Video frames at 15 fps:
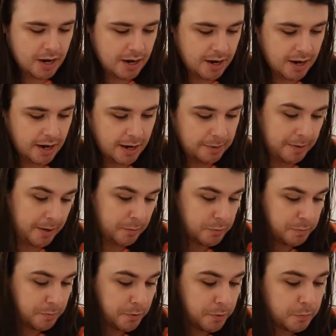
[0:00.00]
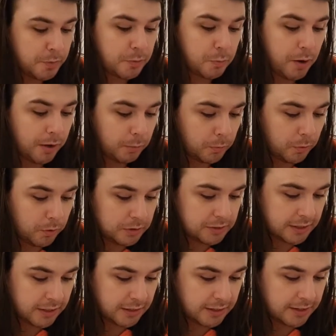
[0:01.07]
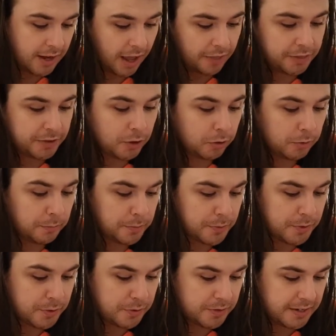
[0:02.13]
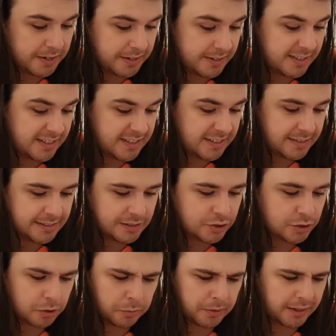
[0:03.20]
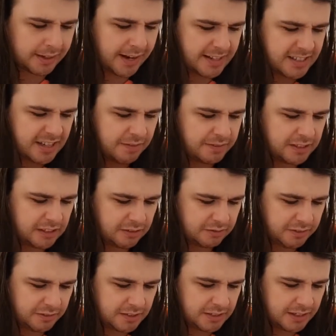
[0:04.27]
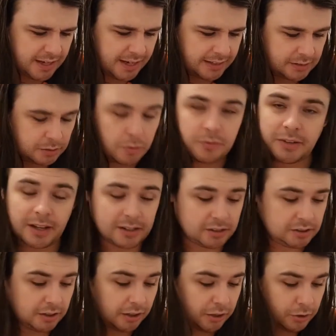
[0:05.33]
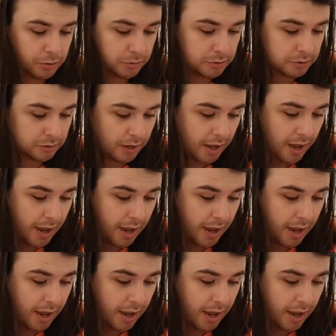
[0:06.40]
And it was brewed with well water at the old brewery, sunk in 1758, that is still in use,